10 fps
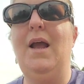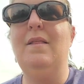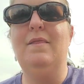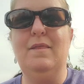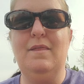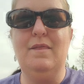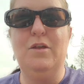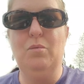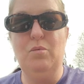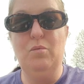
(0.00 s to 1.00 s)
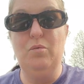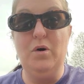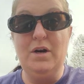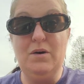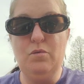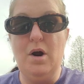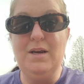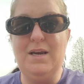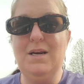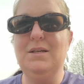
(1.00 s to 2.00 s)
And the
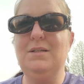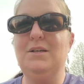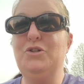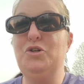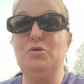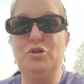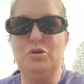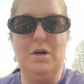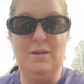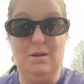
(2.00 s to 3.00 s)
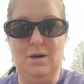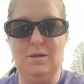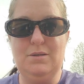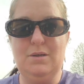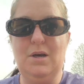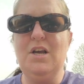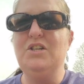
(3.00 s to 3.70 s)
rockiness is to strengthen us,